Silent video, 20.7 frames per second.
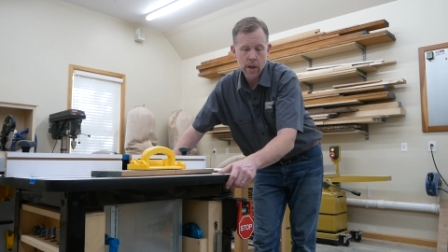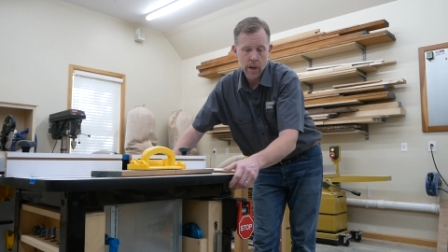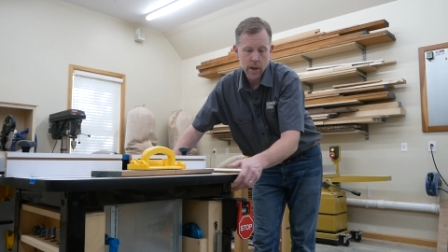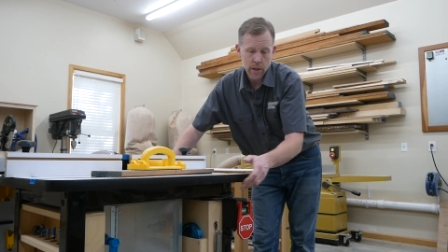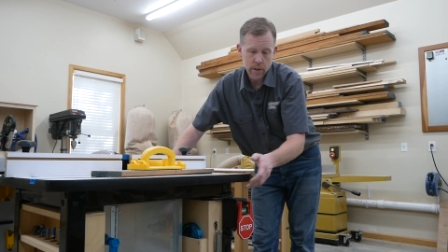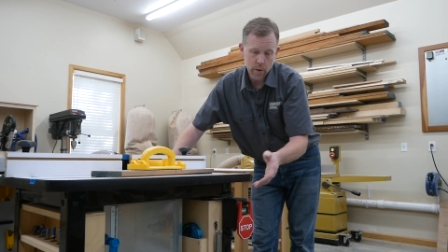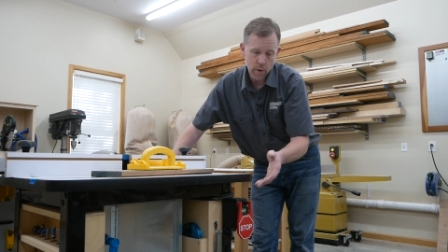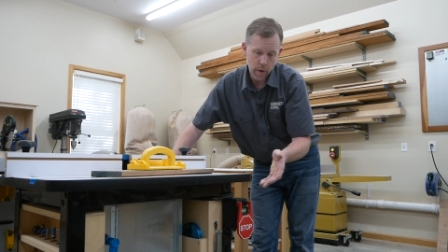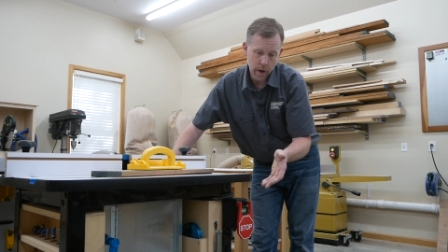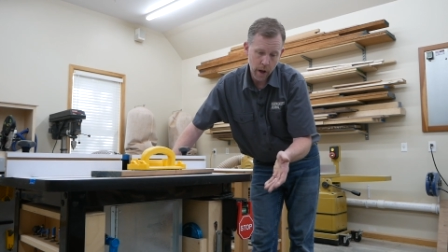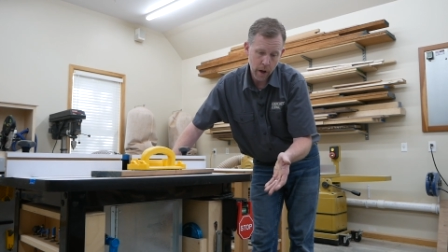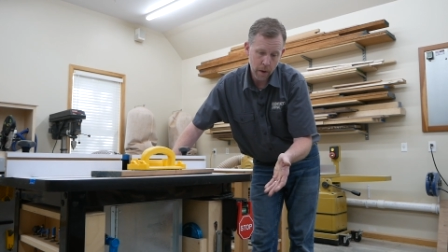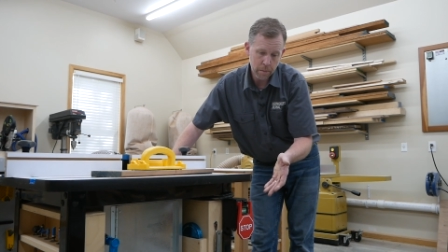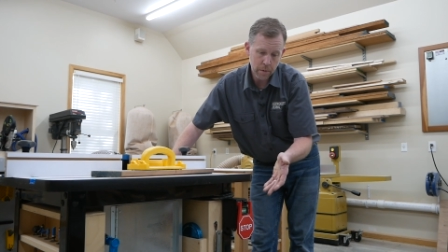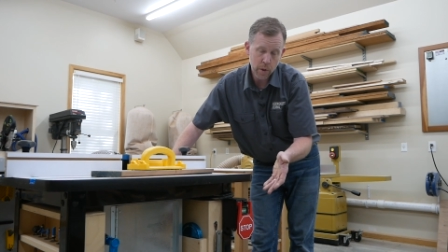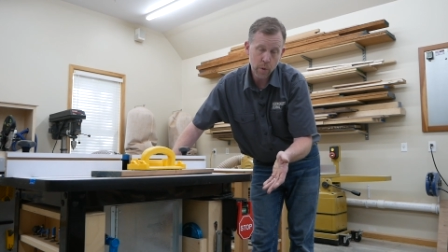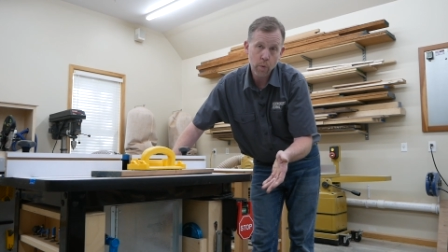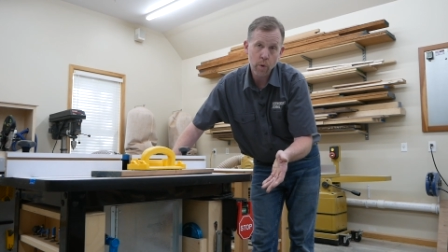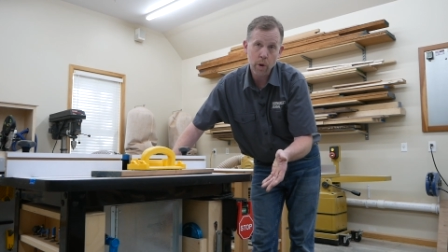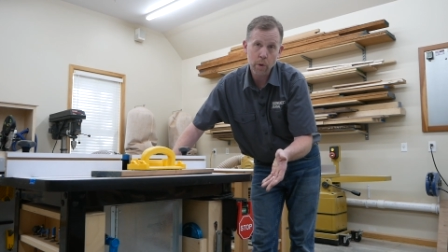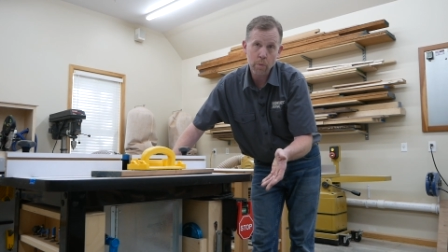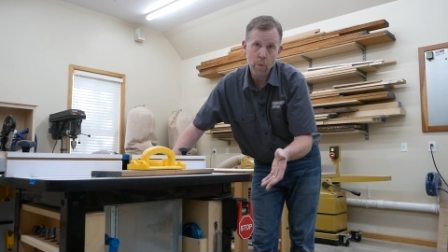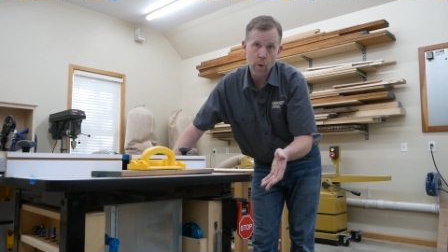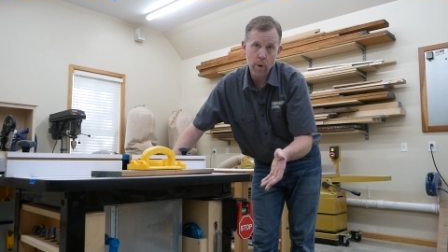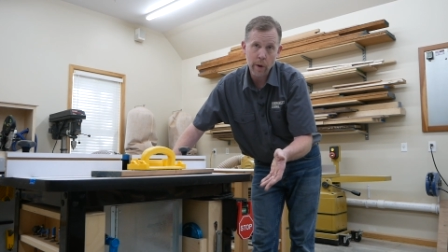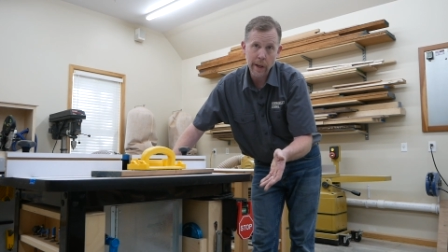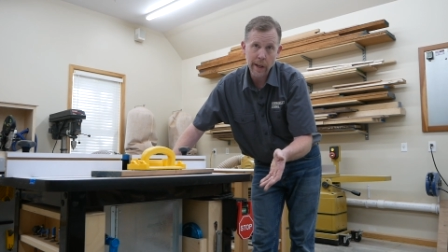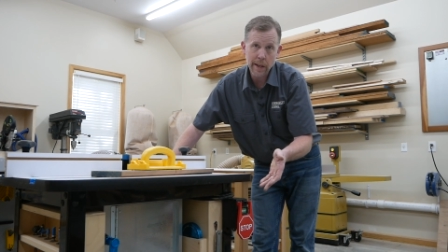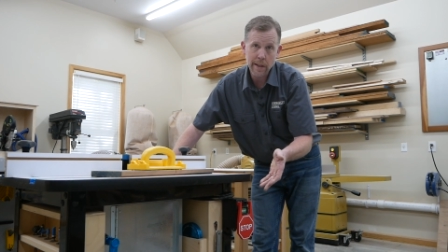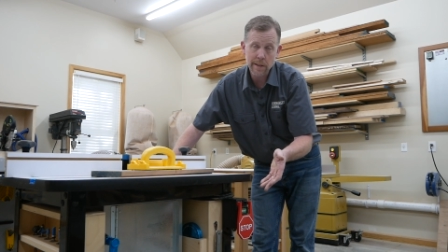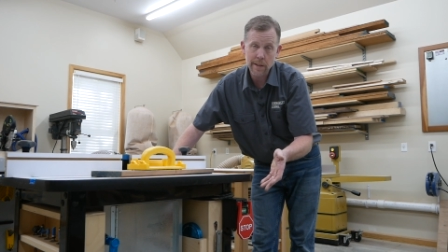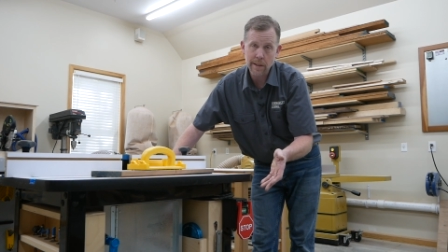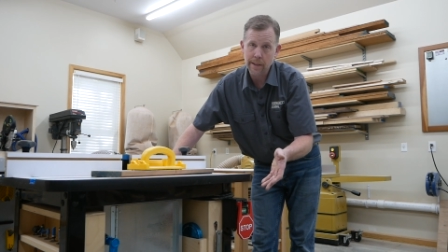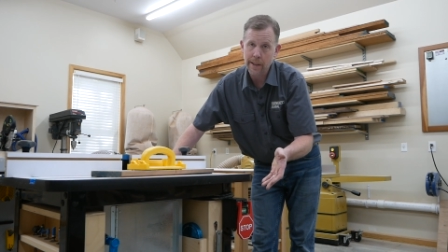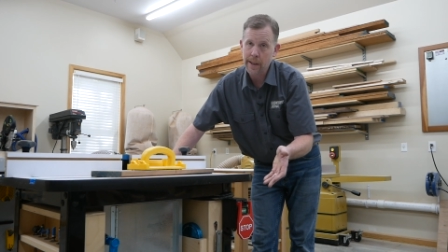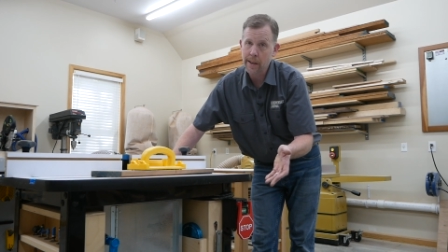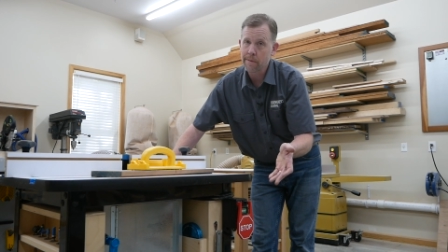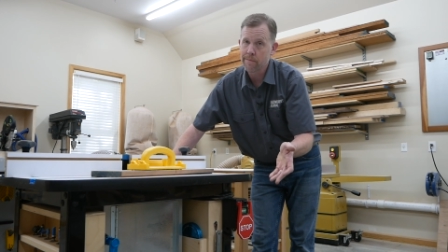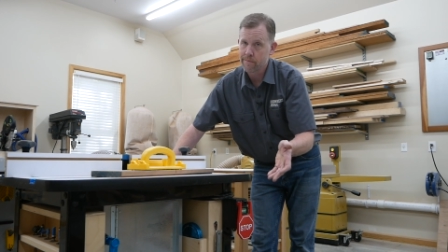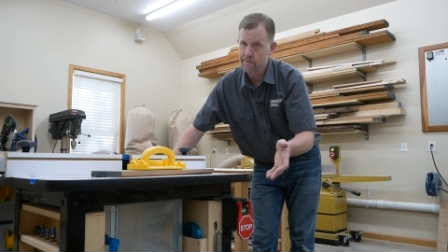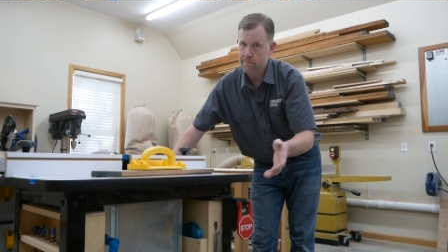So it helps you work more
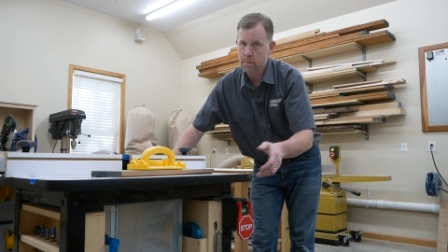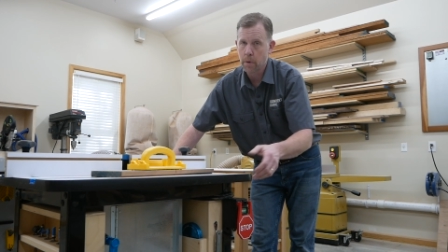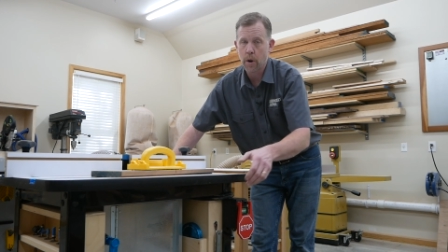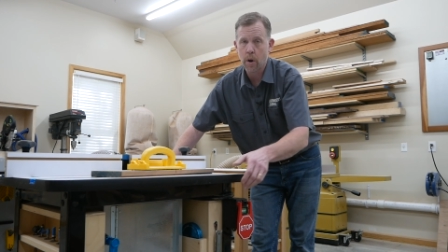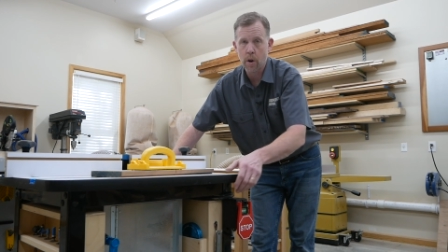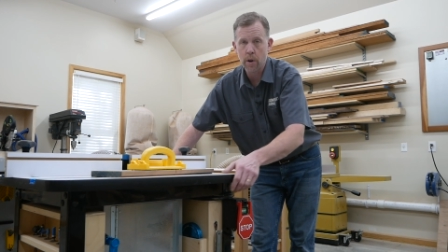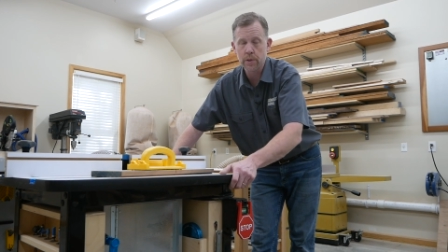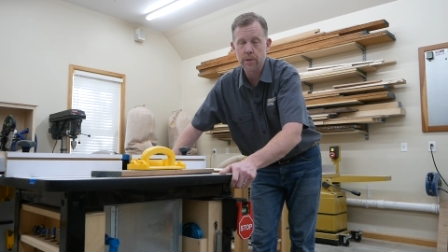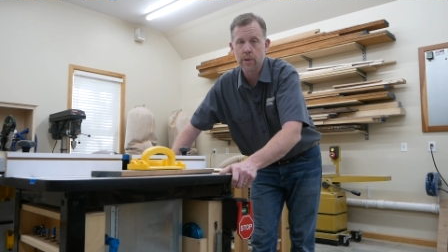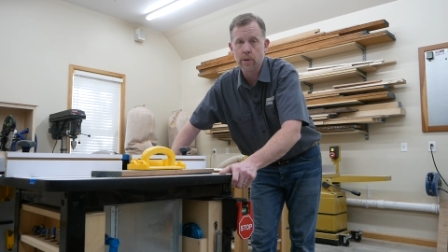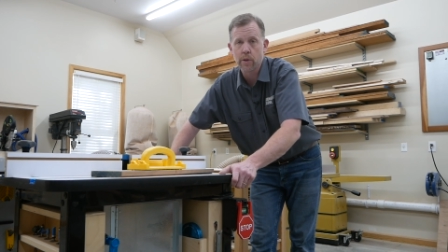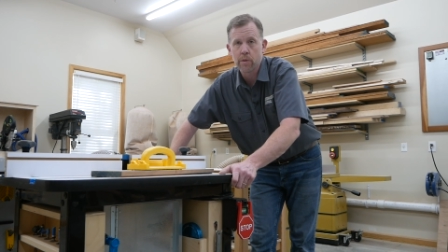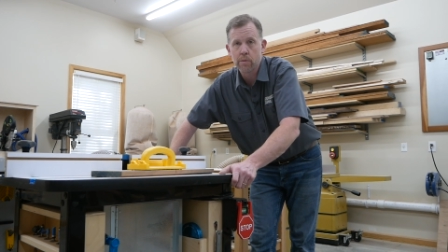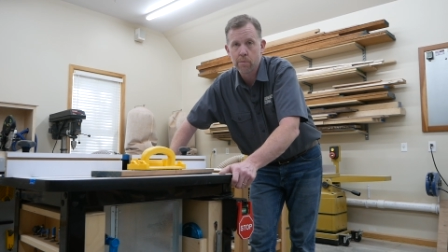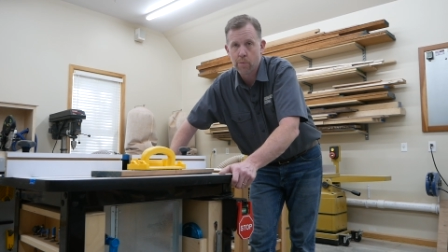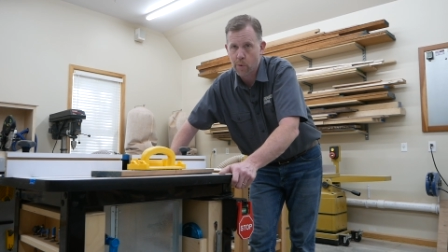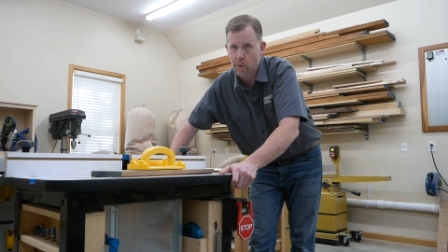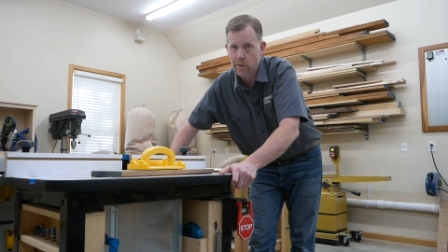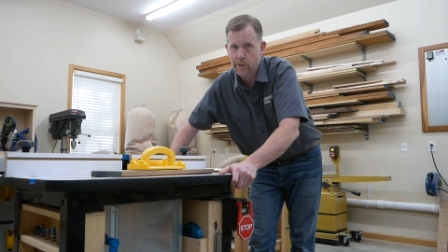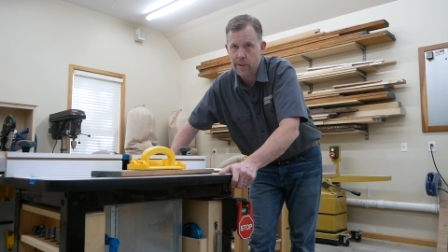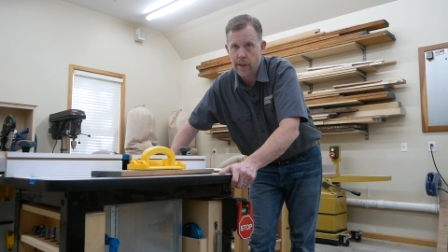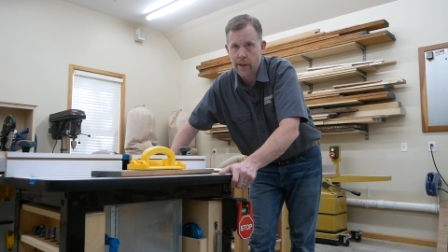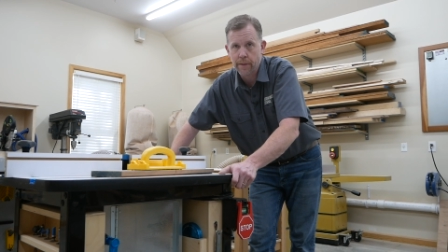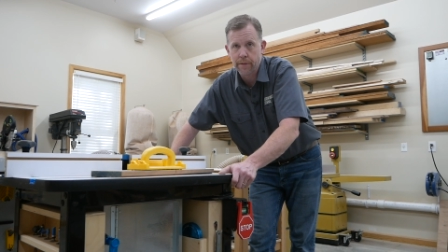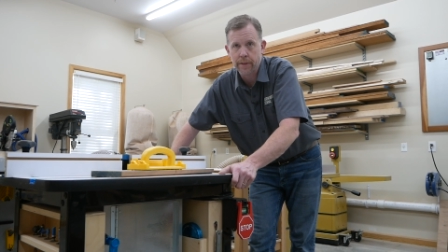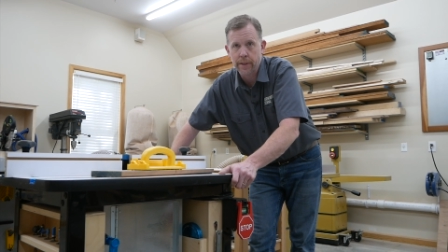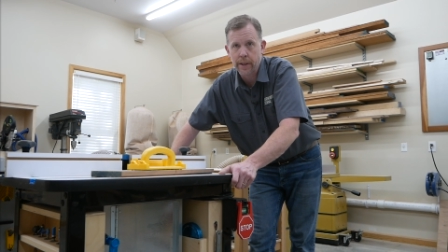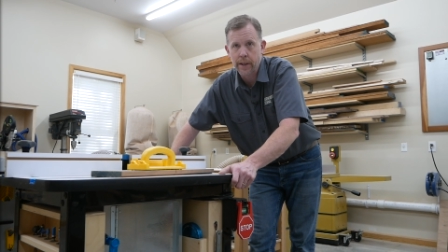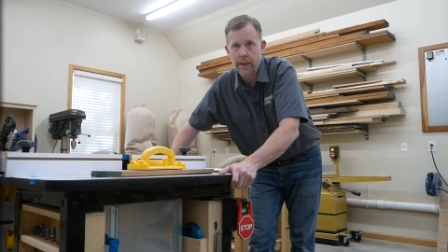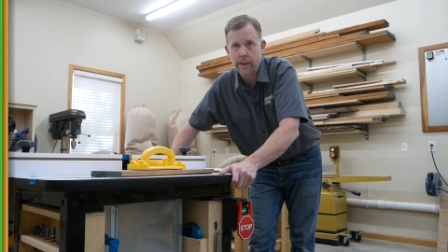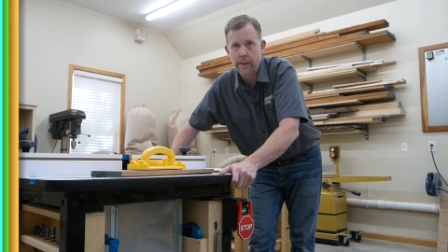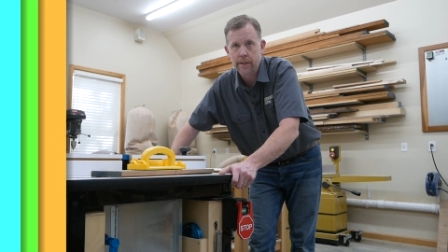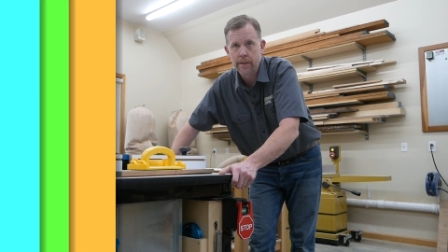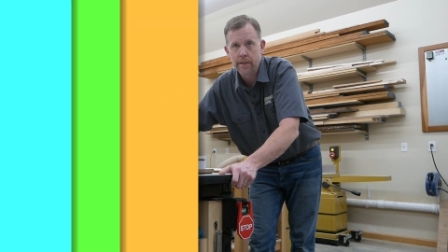easily, but also more safely.